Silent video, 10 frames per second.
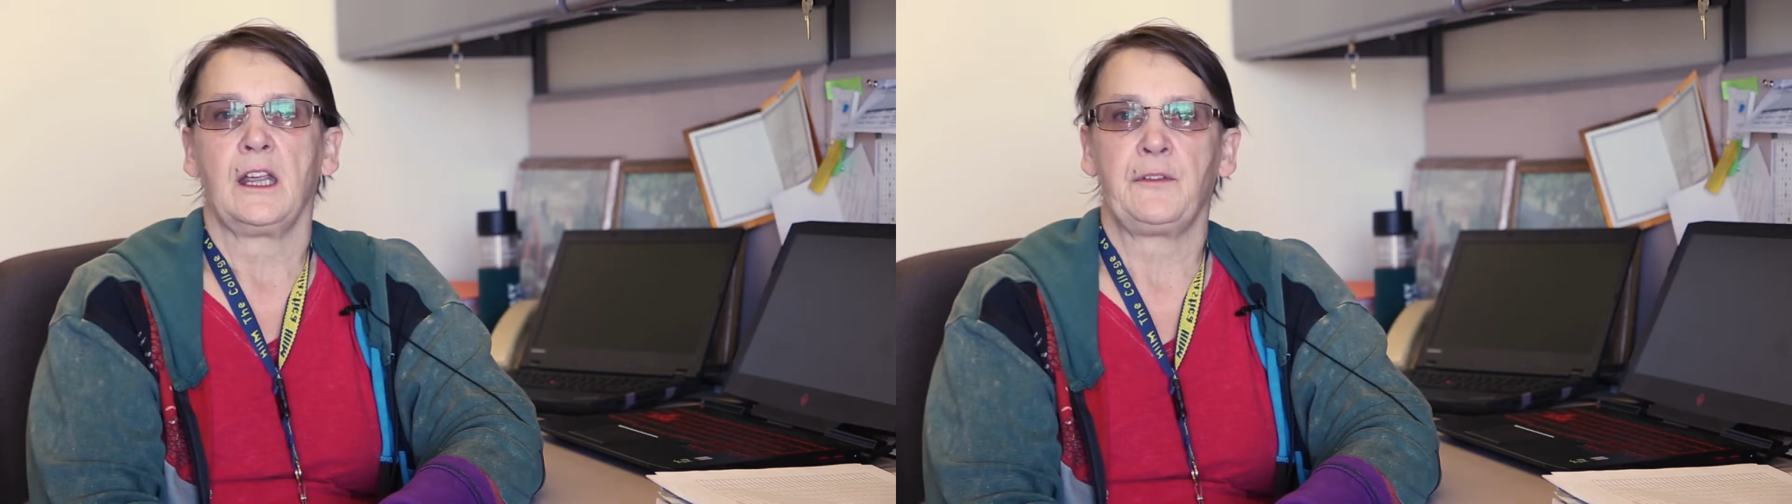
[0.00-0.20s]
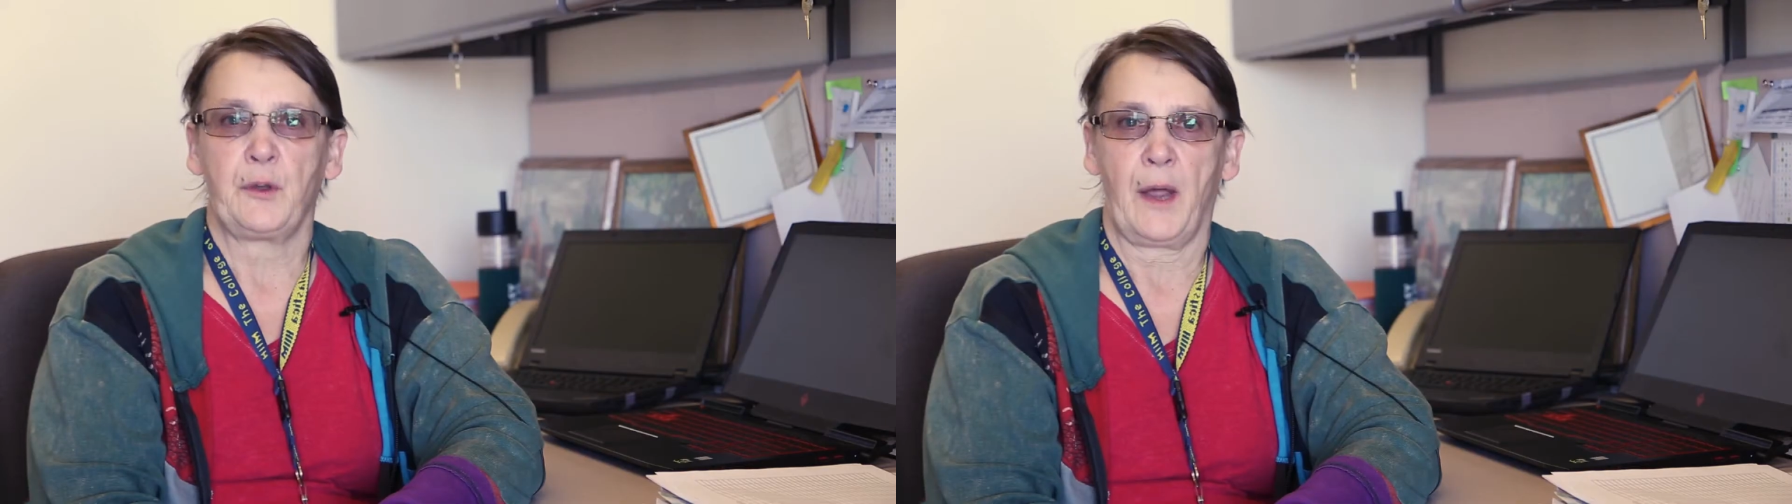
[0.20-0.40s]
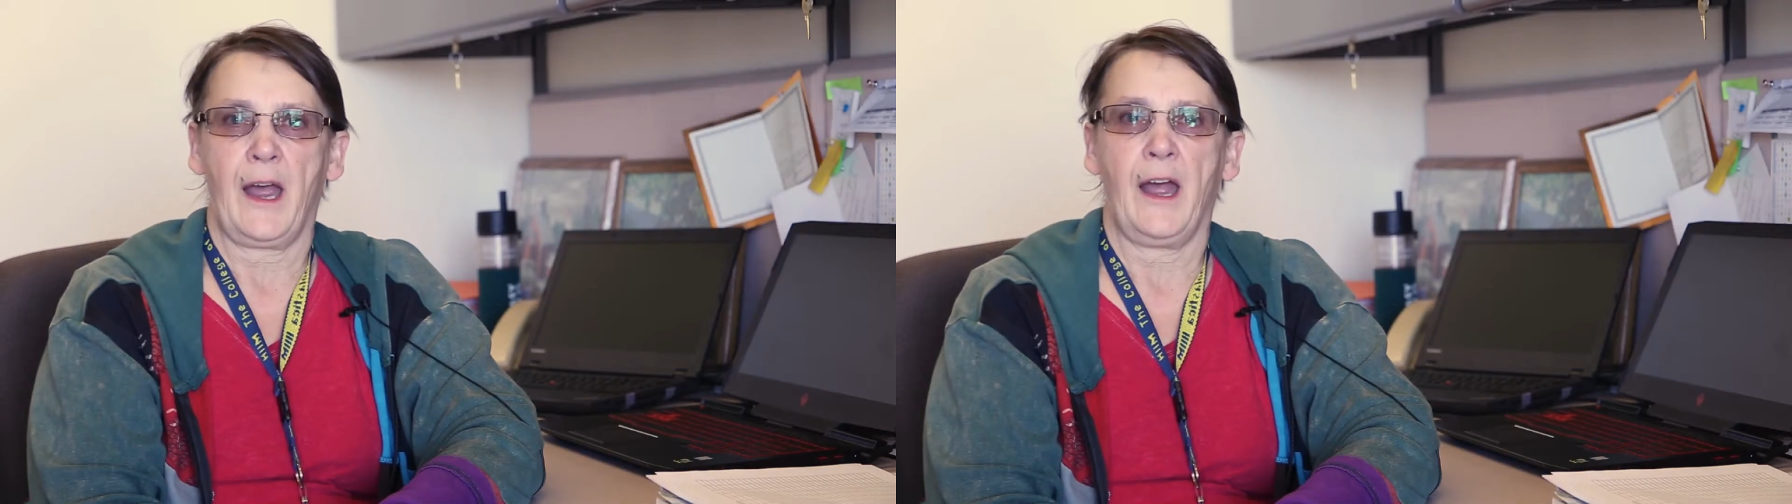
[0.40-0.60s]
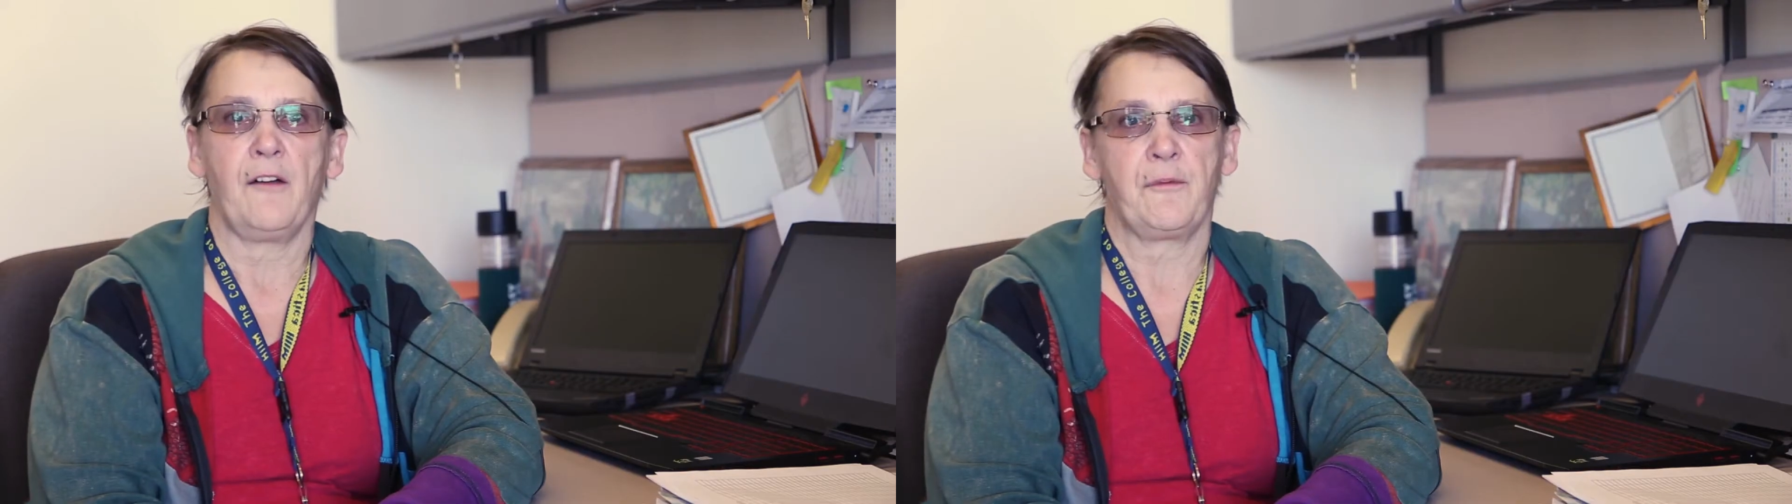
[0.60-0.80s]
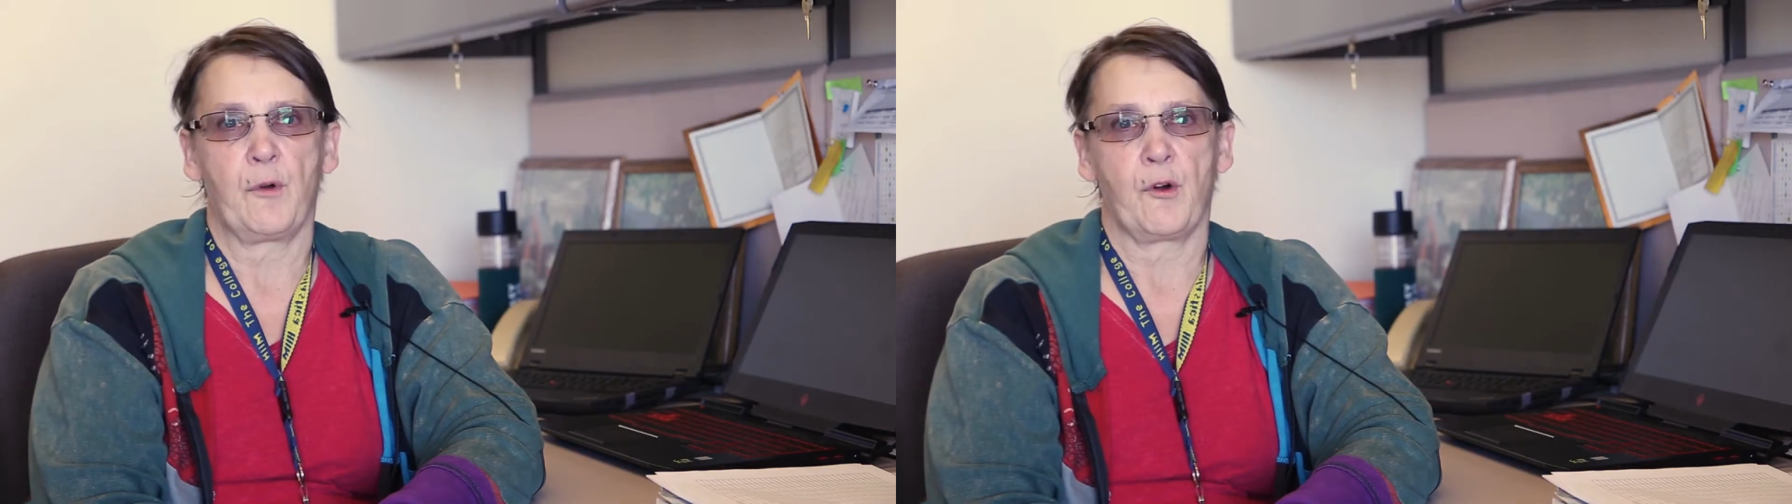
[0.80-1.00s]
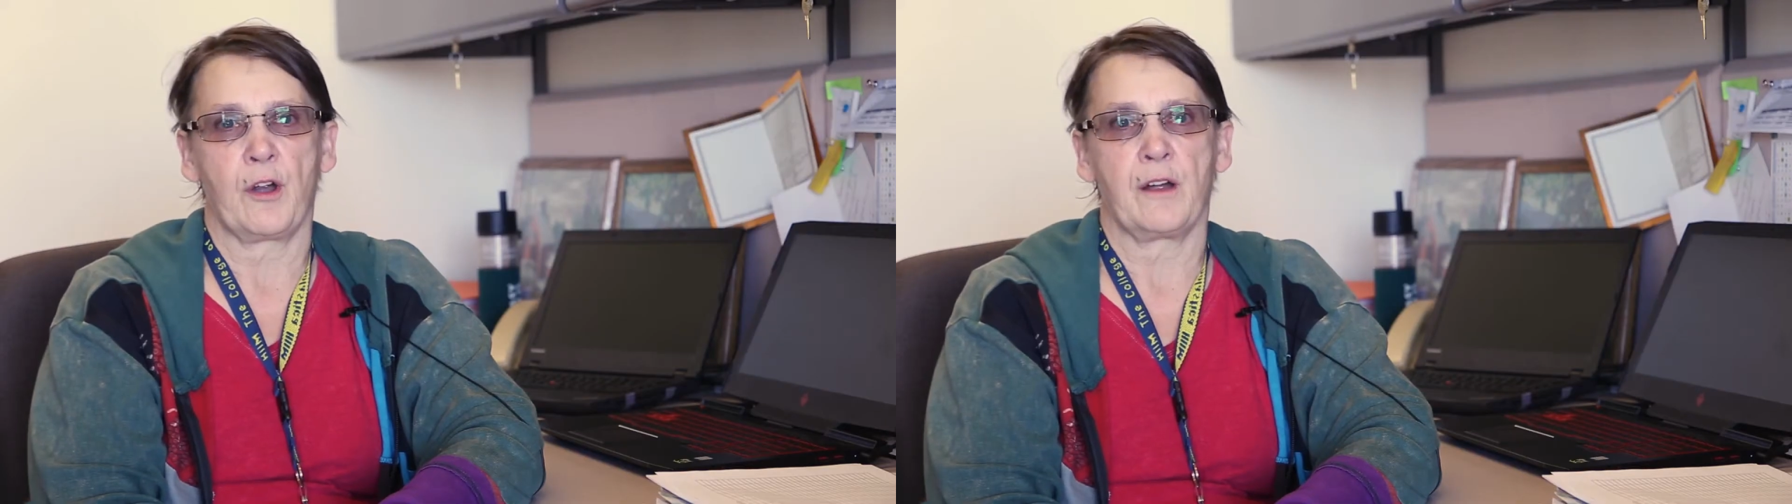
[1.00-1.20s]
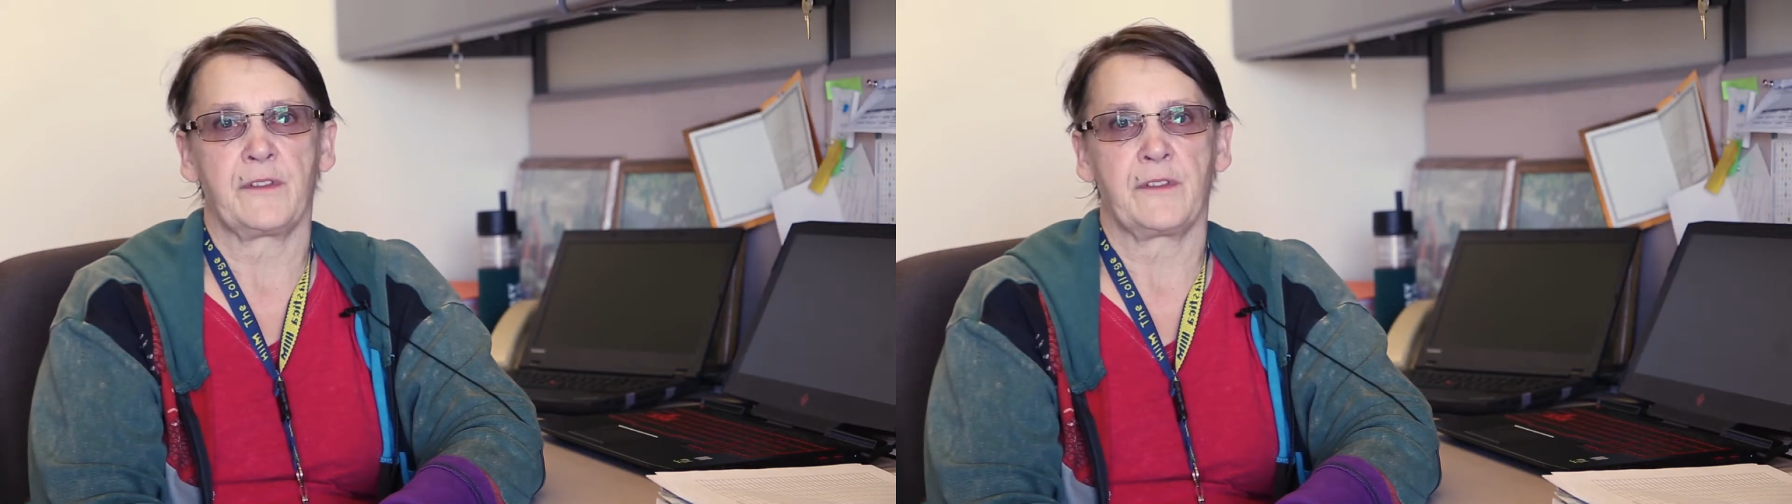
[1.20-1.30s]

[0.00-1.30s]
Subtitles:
If you have more of